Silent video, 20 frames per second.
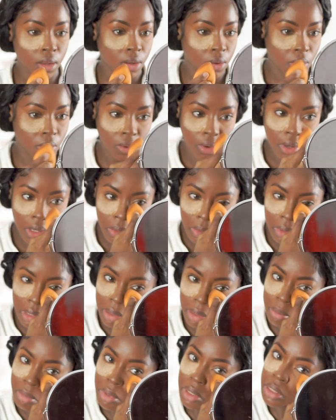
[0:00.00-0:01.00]
go in with
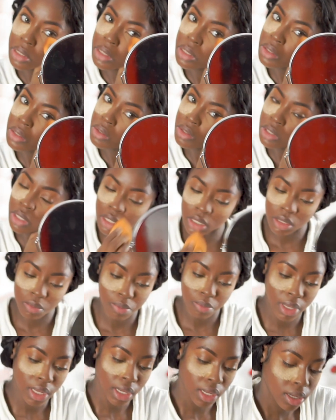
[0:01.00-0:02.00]
a bit to
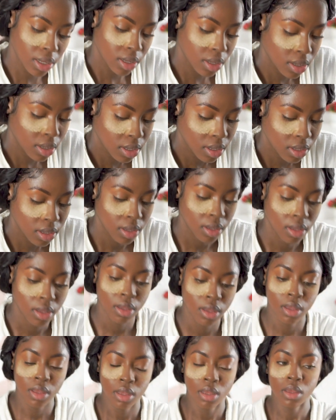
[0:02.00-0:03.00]
just bake,
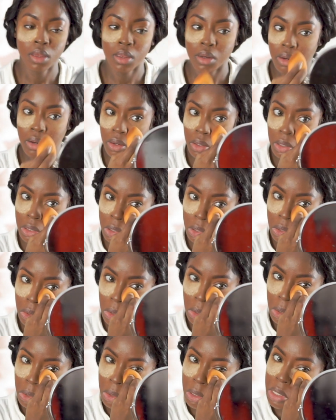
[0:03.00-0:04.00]
not
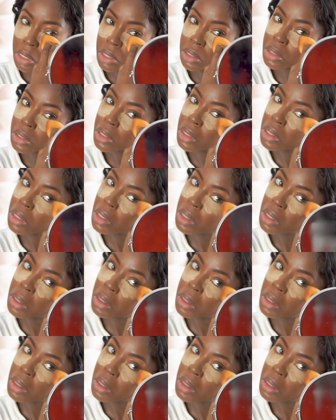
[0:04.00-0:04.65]
too crazy.